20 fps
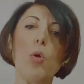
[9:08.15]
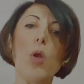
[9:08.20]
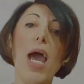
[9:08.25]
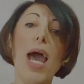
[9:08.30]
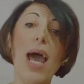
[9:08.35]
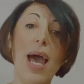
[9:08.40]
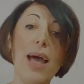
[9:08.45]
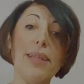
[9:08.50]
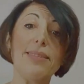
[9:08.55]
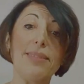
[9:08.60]

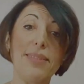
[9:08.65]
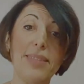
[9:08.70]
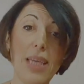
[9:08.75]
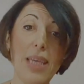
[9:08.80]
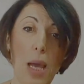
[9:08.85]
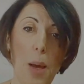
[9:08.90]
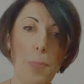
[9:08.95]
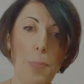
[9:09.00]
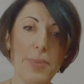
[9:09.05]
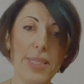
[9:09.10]
at
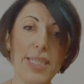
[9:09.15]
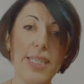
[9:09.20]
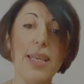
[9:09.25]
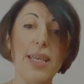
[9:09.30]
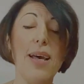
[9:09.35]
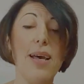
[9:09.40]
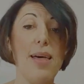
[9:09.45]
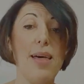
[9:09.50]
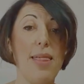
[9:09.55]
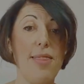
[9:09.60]
depths
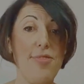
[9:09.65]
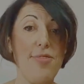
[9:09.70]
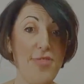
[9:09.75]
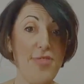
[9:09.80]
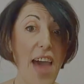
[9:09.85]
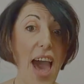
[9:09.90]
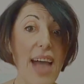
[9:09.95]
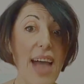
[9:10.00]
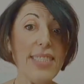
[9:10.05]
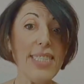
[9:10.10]

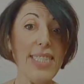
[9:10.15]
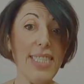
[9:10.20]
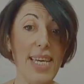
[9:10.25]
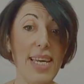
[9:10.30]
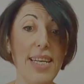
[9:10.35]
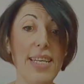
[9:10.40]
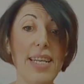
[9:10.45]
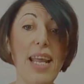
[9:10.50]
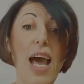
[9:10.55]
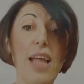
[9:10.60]
that
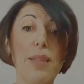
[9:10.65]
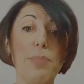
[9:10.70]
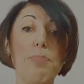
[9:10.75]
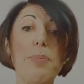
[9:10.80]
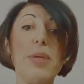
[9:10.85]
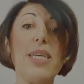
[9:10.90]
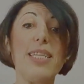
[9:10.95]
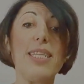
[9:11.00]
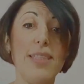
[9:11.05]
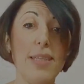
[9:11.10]
cannot
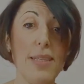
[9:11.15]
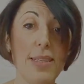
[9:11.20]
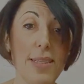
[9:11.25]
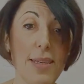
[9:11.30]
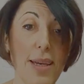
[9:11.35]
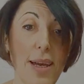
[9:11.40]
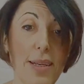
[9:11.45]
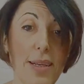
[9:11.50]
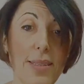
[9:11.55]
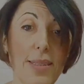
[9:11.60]
be
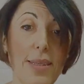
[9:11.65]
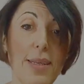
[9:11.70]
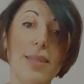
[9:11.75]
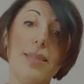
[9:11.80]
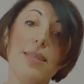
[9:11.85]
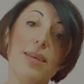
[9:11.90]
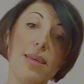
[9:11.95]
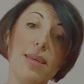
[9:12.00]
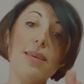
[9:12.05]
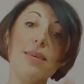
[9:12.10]
detected
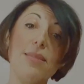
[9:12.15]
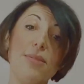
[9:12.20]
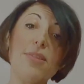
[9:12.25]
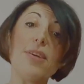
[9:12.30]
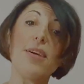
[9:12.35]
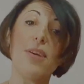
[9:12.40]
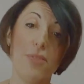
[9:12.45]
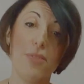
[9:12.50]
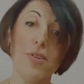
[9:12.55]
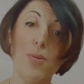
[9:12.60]
in the
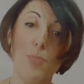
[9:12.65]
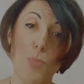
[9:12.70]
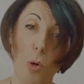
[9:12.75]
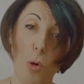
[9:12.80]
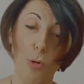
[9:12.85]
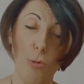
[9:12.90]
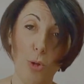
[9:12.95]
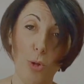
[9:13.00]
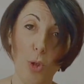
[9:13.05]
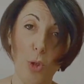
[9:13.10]
other
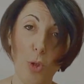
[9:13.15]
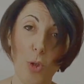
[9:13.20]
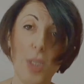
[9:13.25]
modes.